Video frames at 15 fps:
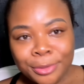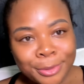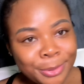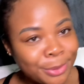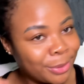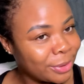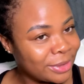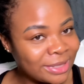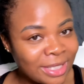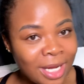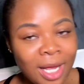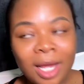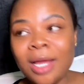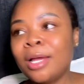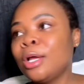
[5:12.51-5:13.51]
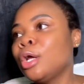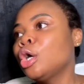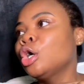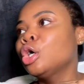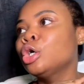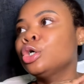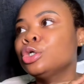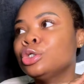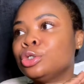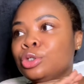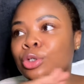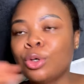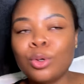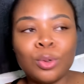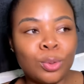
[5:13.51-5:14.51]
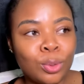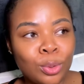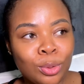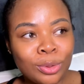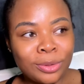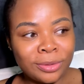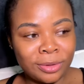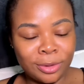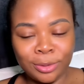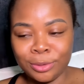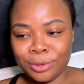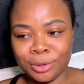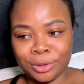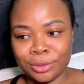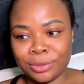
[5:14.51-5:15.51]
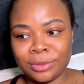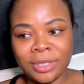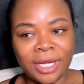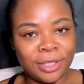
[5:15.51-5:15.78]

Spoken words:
no frontal, no closure.